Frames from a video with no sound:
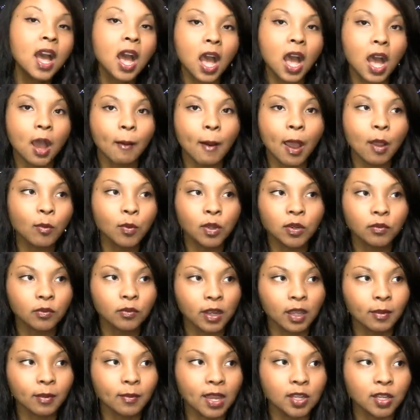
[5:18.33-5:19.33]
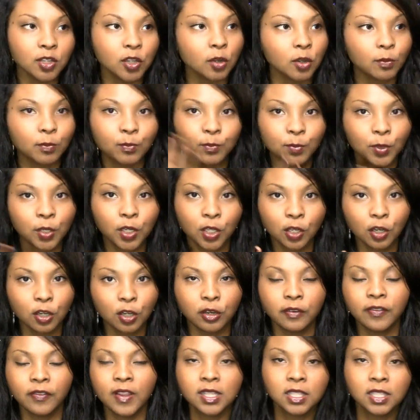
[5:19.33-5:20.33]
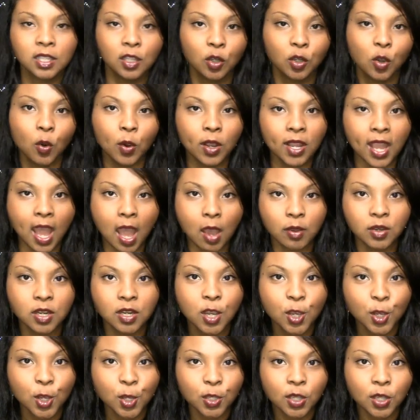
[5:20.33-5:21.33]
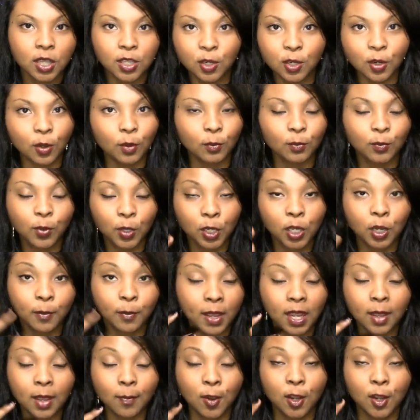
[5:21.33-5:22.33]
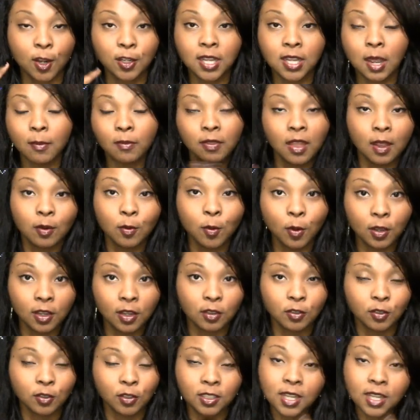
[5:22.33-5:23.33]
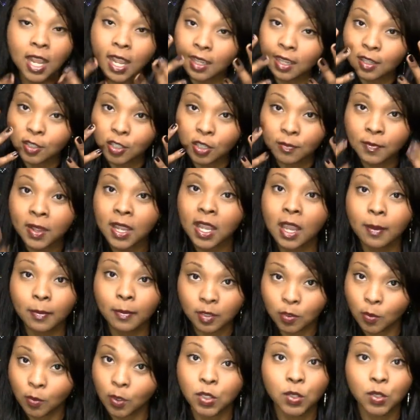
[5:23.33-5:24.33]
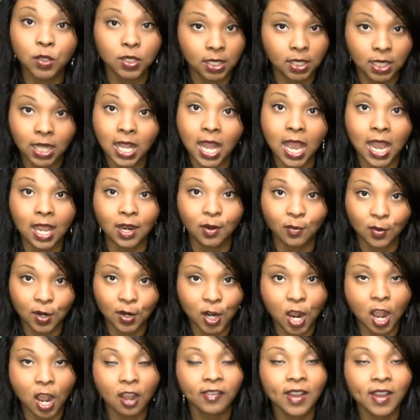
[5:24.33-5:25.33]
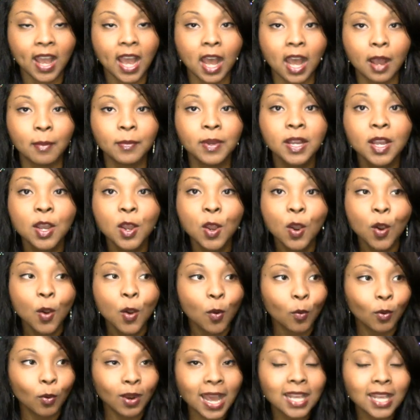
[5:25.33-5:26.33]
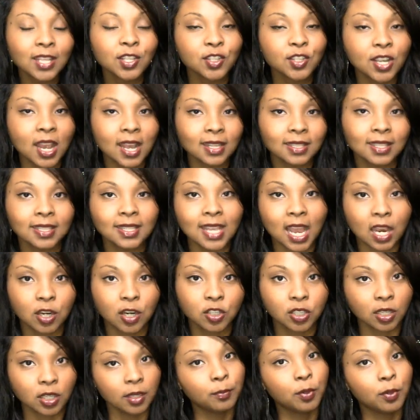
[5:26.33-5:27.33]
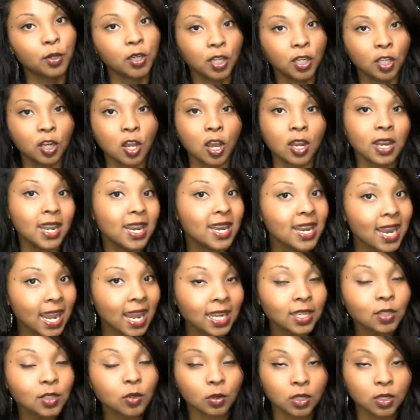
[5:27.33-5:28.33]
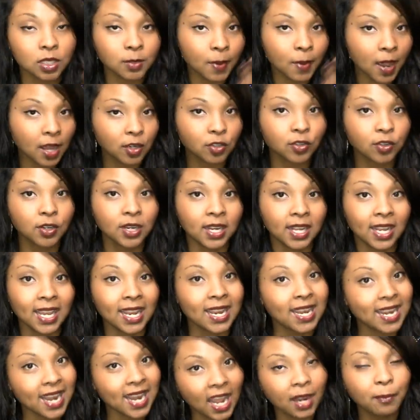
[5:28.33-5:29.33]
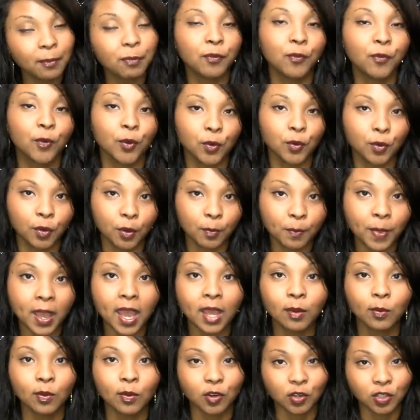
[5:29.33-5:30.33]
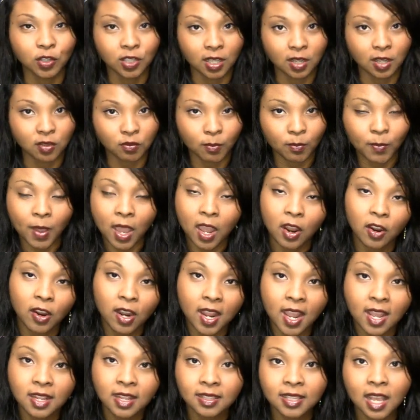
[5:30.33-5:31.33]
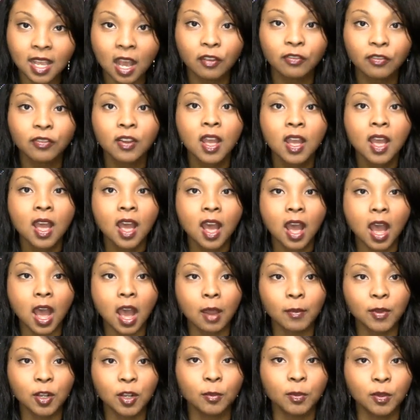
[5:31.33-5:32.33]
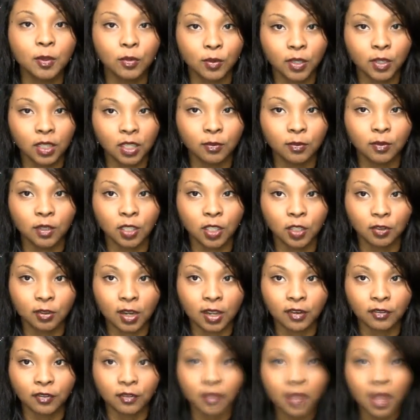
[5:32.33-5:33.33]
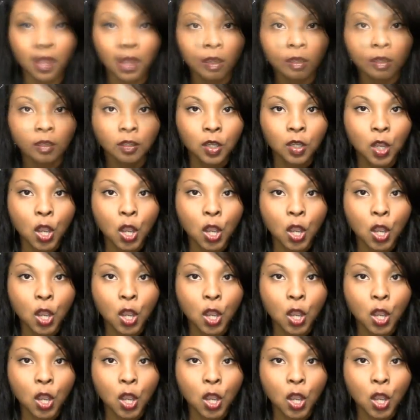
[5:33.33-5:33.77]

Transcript: Um, I wouldn't recommend, you know, putting it on your face and then going out, you know, putting your makeup on on top of that and going out during the day, because your makeup is going to slide right off. Um, What I suggest is actually putting it on at night or spot treating at night before you go to bed when your skin is repairing itself. Um, it'll be really, really great for that.